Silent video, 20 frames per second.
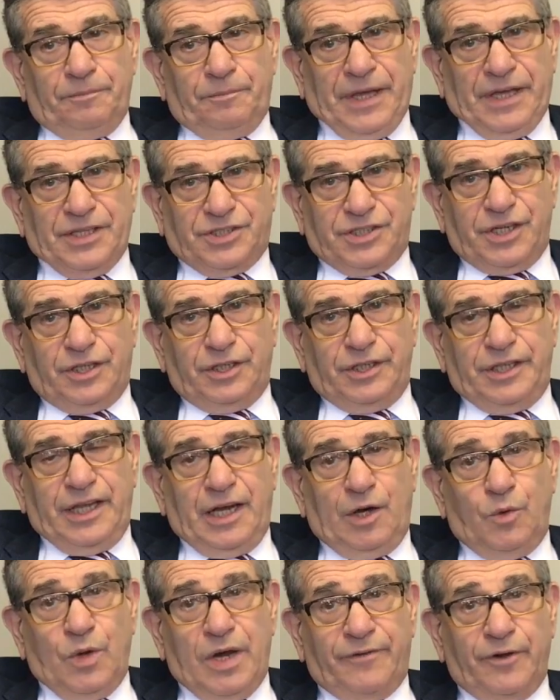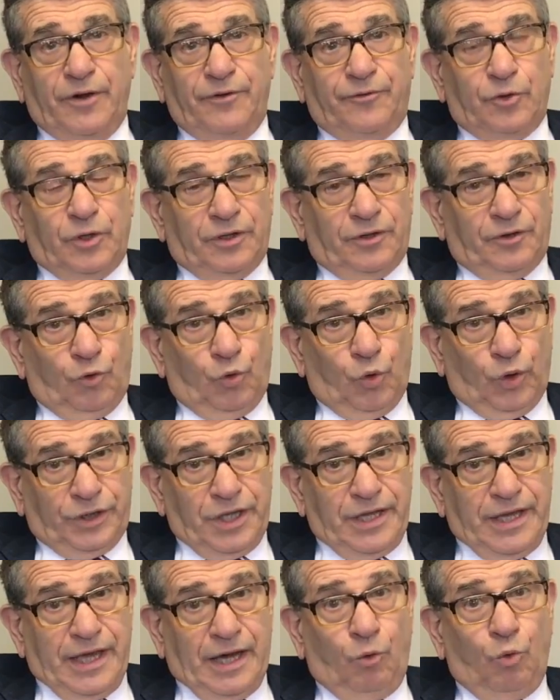Basically, however, for
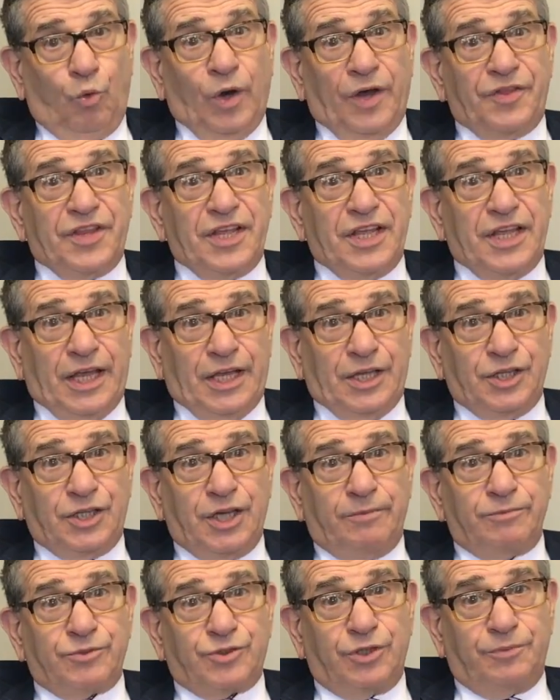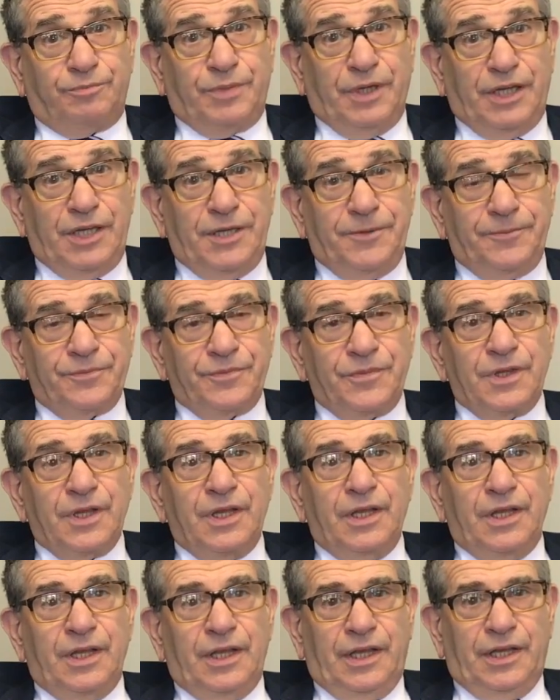working out what the income should be,
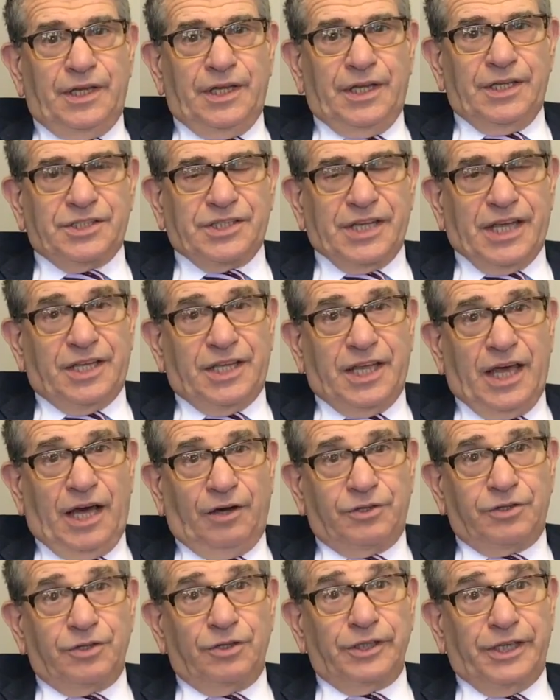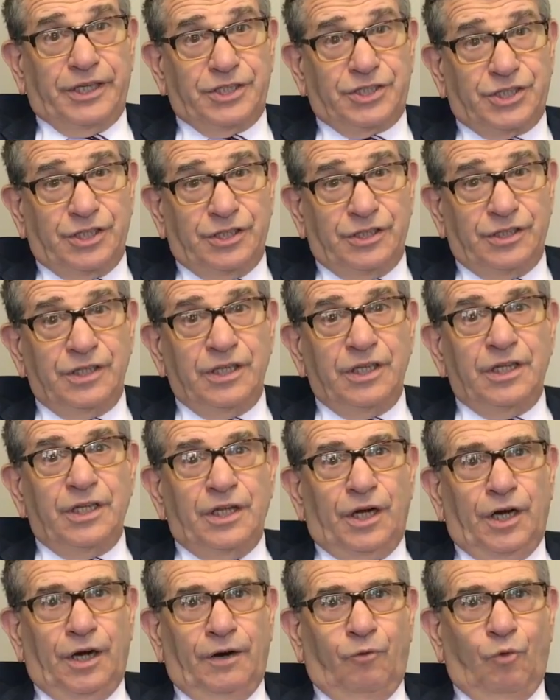it is a calculation
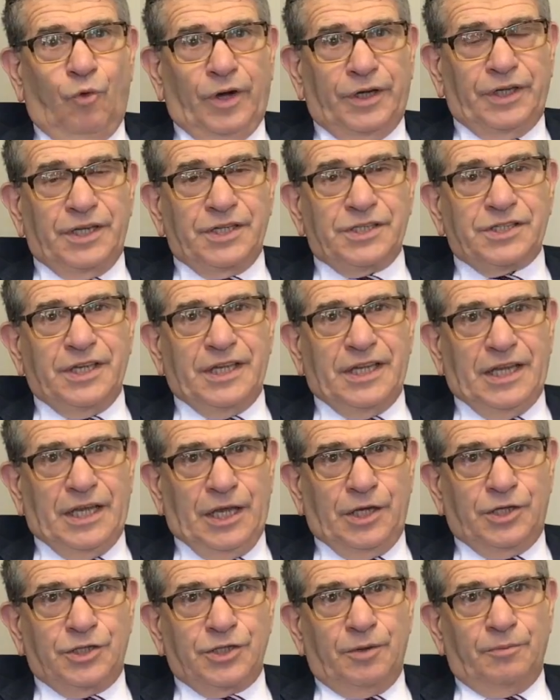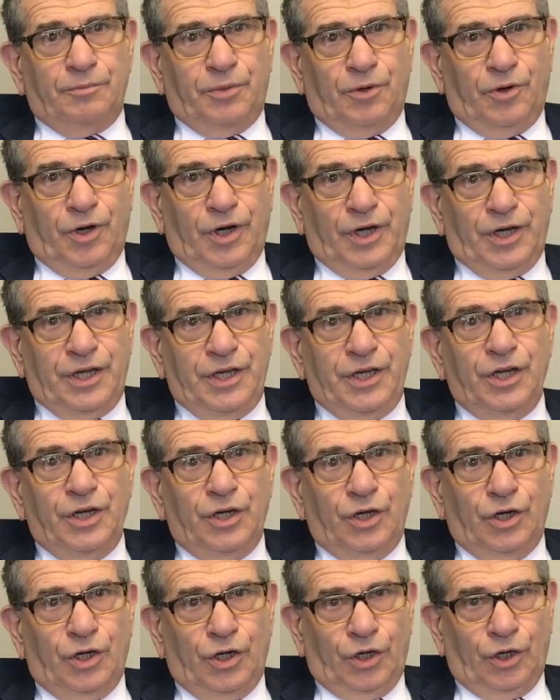of what is each party
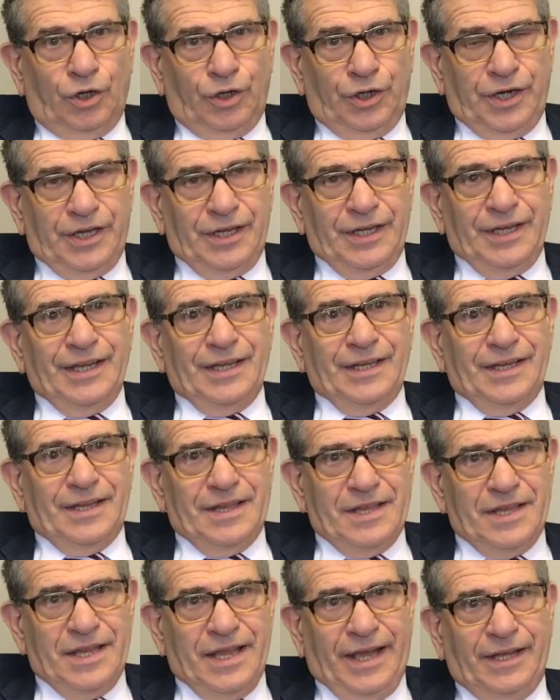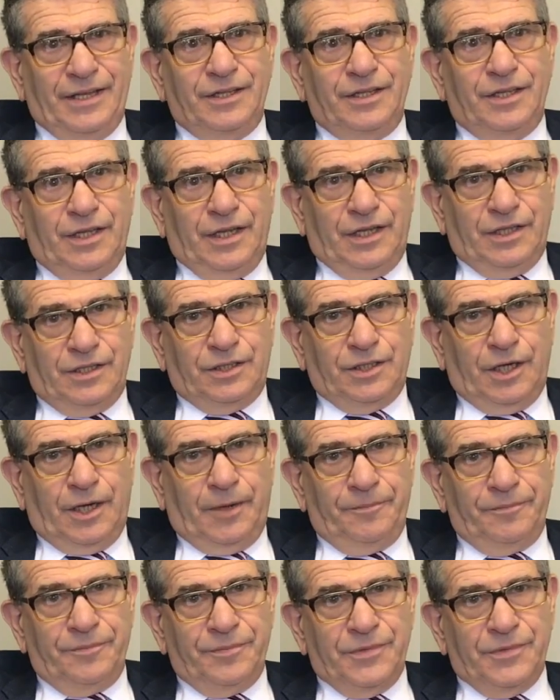earning net income.